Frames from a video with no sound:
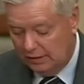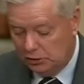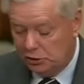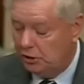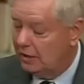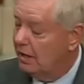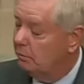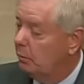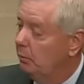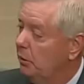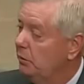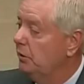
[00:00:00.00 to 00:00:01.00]
She got
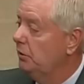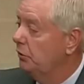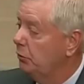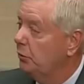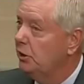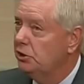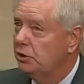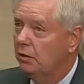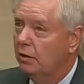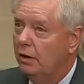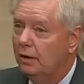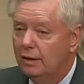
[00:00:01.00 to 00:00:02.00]
promoted to
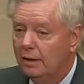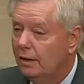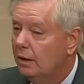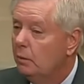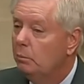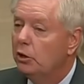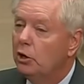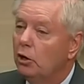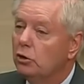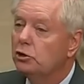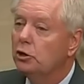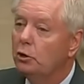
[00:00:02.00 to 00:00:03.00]
3-star
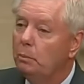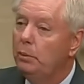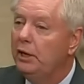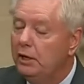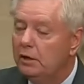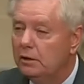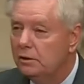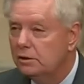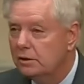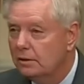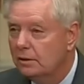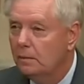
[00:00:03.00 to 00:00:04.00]
because her
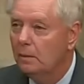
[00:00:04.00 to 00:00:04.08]
peers,